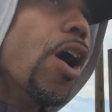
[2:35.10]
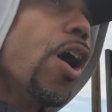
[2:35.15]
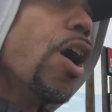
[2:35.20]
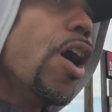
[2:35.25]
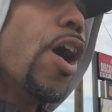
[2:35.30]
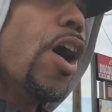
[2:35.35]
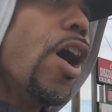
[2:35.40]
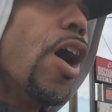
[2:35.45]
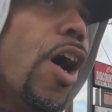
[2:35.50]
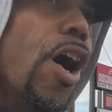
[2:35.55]

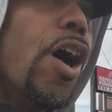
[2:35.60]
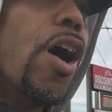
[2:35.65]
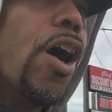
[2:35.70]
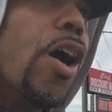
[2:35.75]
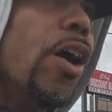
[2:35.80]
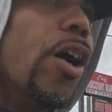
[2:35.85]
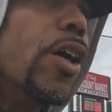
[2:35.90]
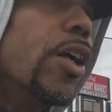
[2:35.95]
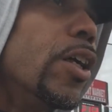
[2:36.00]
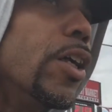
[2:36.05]

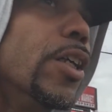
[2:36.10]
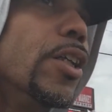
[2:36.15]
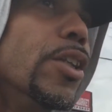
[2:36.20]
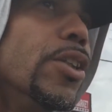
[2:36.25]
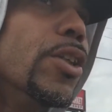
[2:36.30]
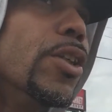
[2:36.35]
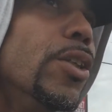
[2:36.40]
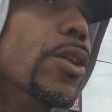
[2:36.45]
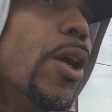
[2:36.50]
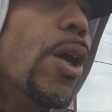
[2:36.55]
oh.
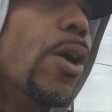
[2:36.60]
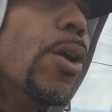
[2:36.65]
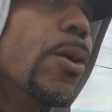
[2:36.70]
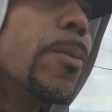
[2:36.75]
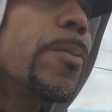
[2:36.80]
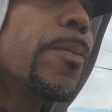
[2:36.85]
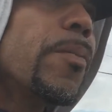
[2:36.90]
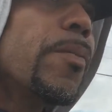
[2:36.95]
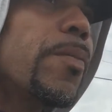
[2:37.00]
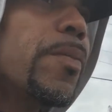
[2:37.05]
You know,
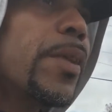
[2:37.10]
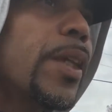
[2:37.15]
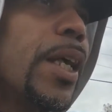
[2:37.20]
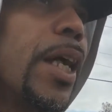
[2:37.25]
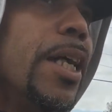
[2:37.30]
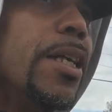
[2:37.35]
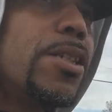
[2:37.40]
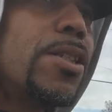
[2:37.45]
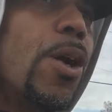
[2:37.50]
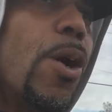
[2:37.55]

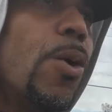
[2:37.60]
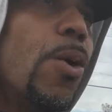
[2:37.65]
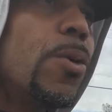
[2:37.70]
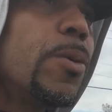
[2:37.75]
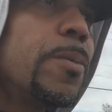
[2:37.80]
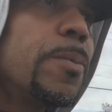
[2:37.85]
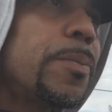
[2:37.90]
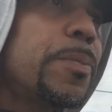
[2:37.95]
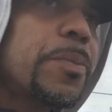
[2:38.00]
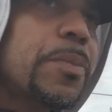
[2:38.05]
and so,